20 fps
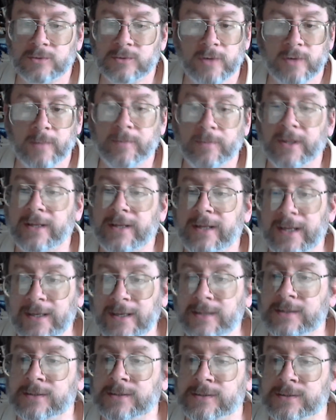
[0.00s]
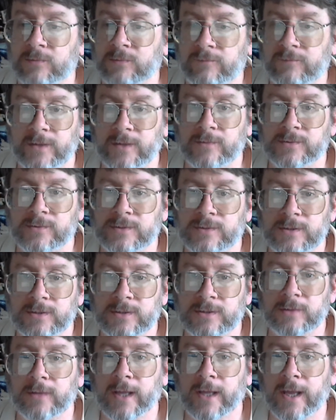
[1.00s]
Trumplicans refuse to
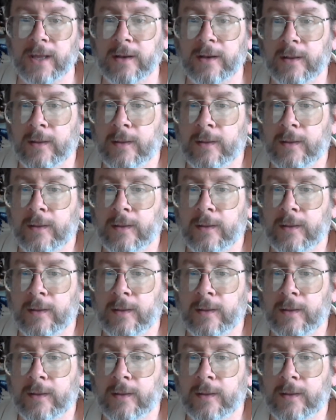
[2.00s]
do that.